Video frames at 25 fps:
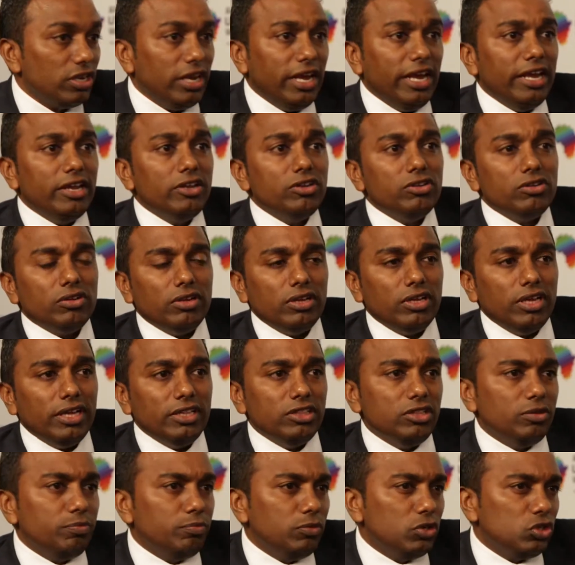
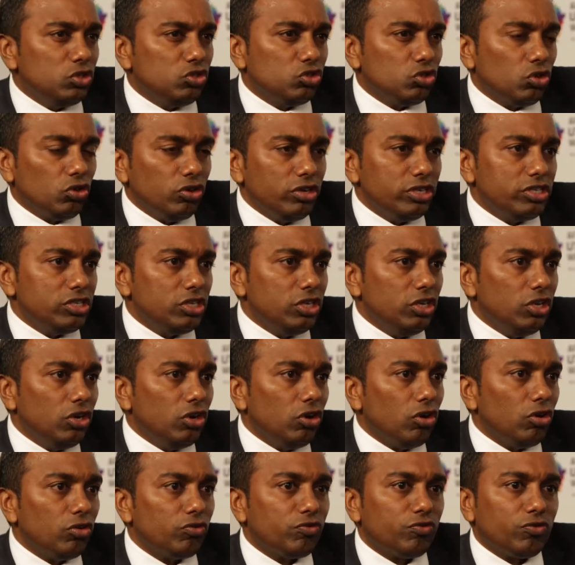and the majority
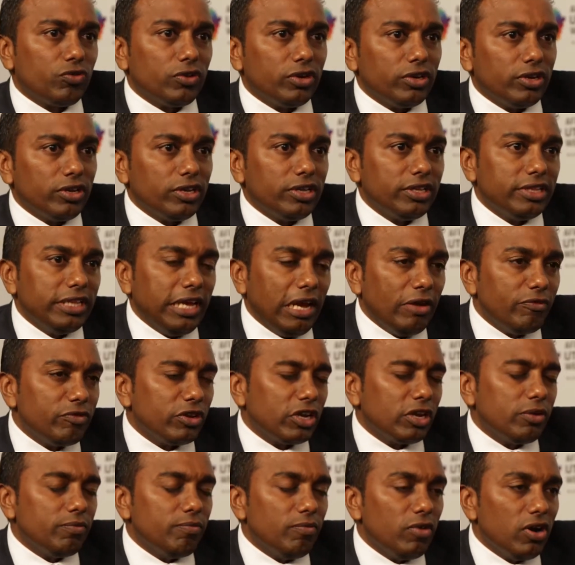of the
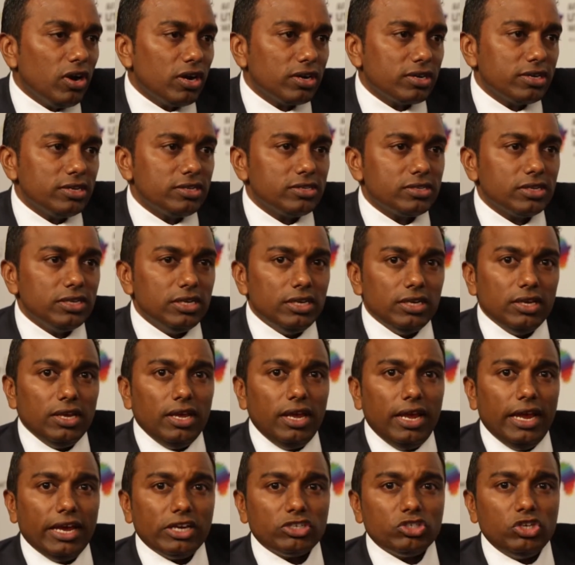African market
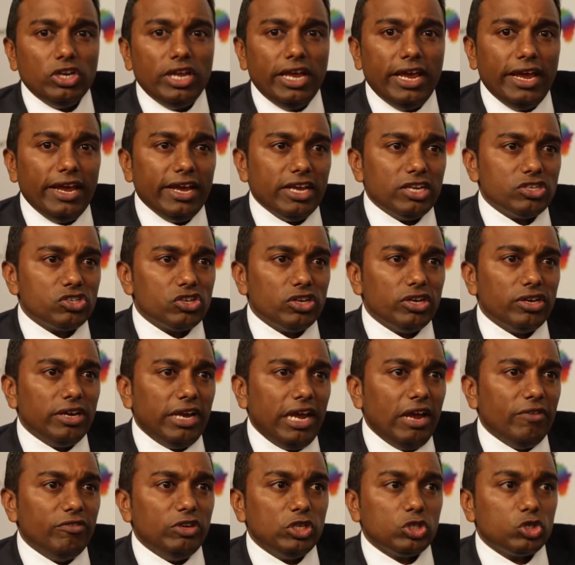actually has an
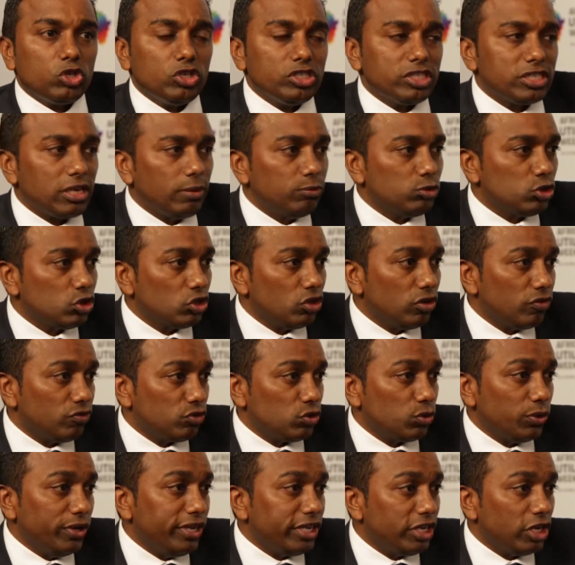average consumption of
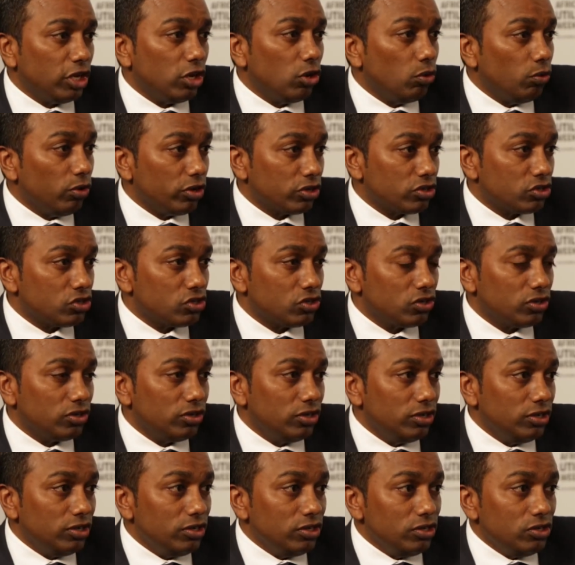20 kilowatts.
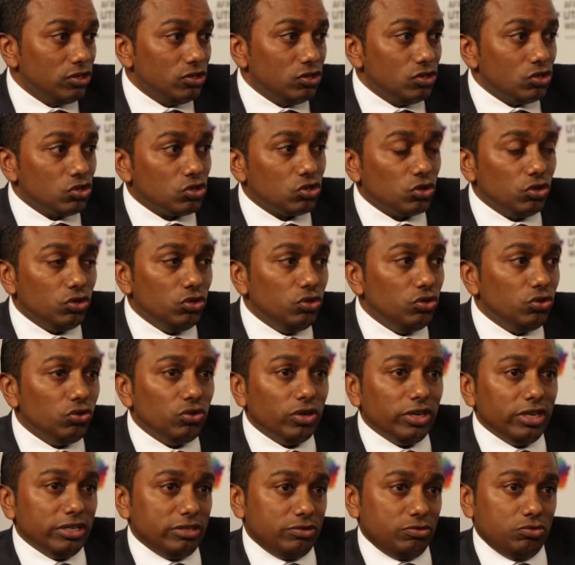So you're
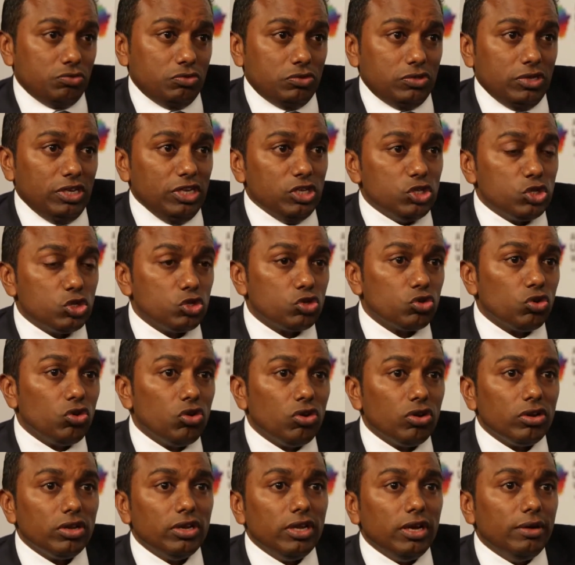going to
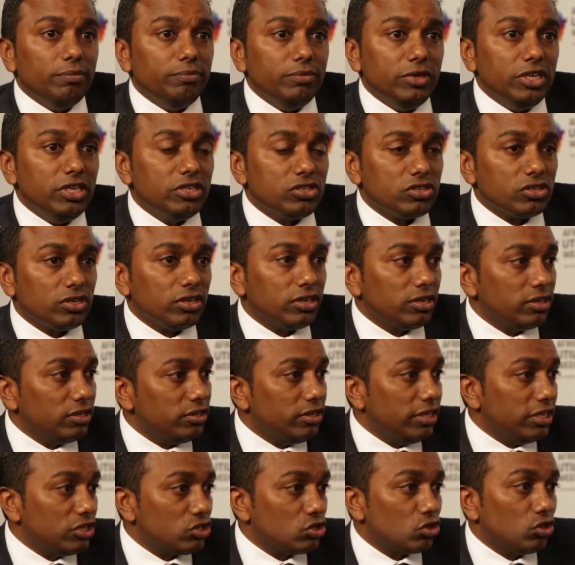install a meter
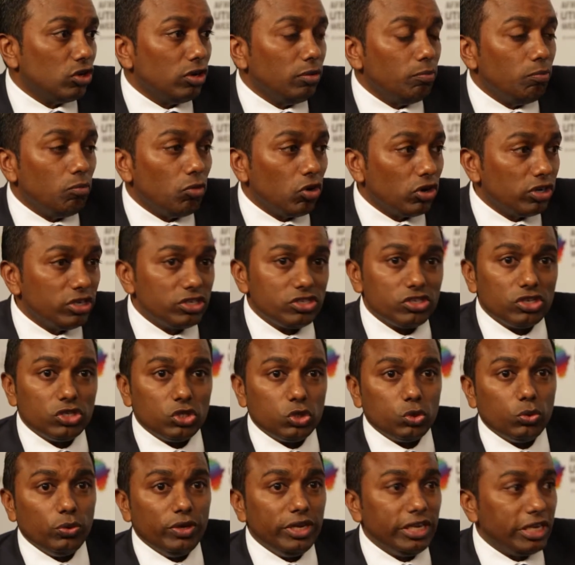that's going to monitor
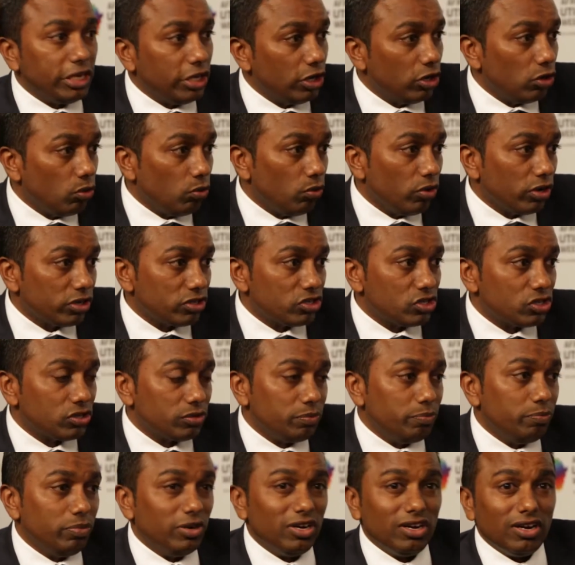20 kilowatts
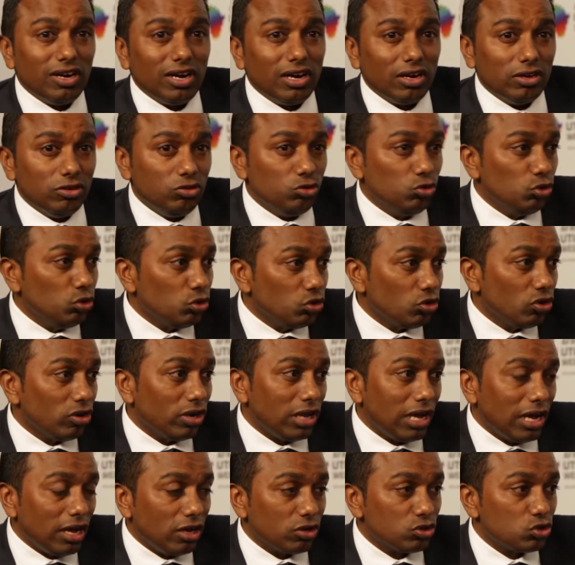per rural
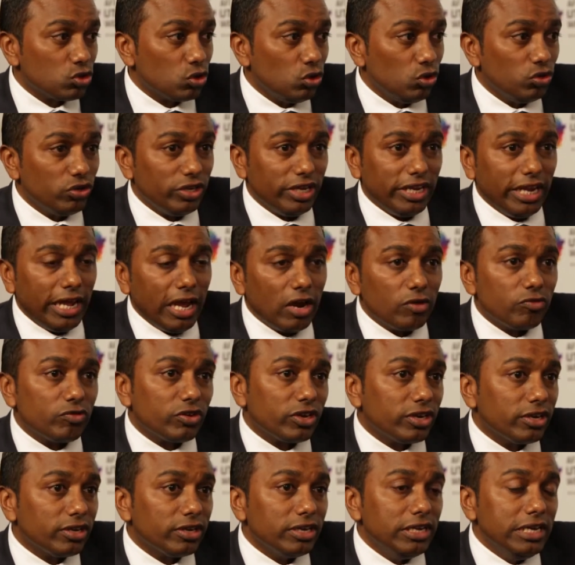household in
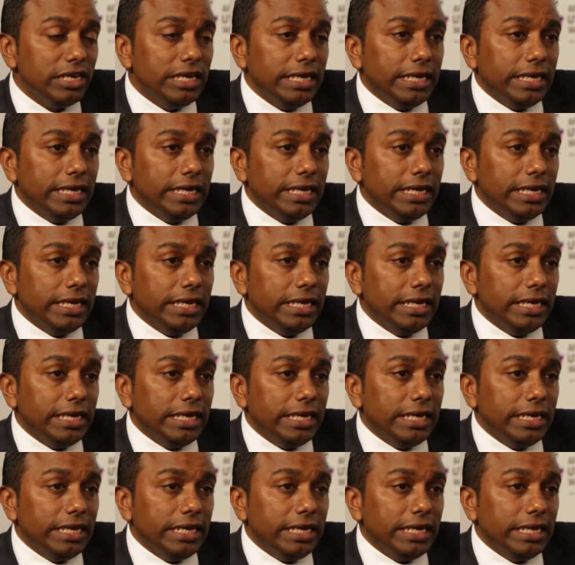Africa.